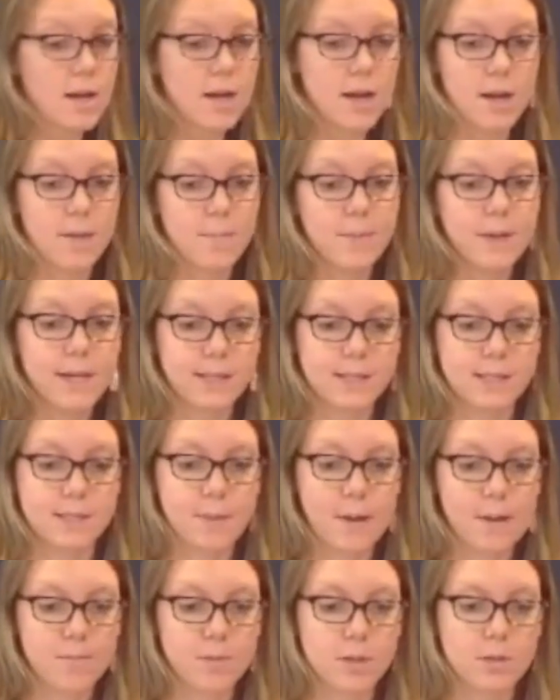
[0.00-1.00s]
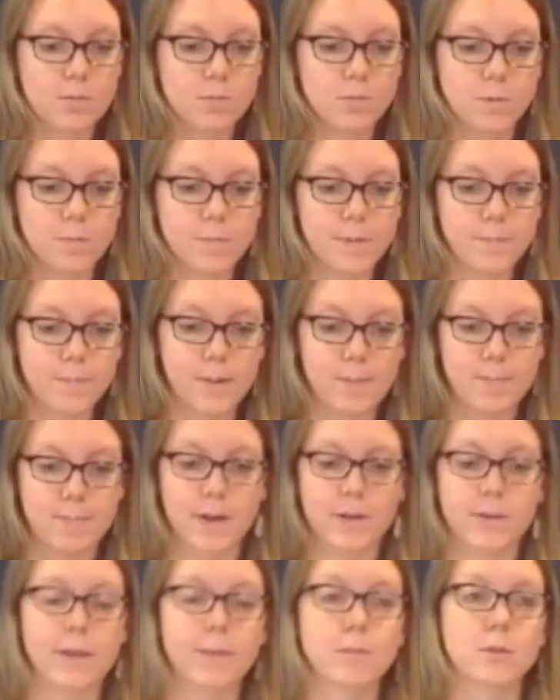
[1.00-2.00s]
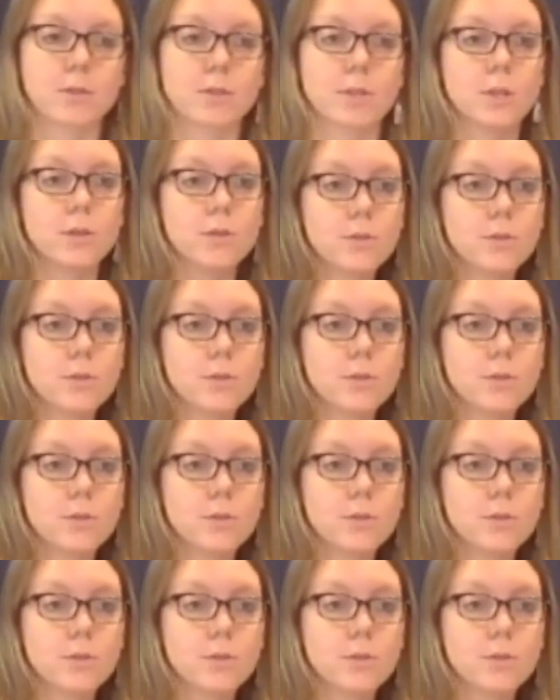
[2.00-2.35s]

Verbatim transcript: um, because the public will be better able to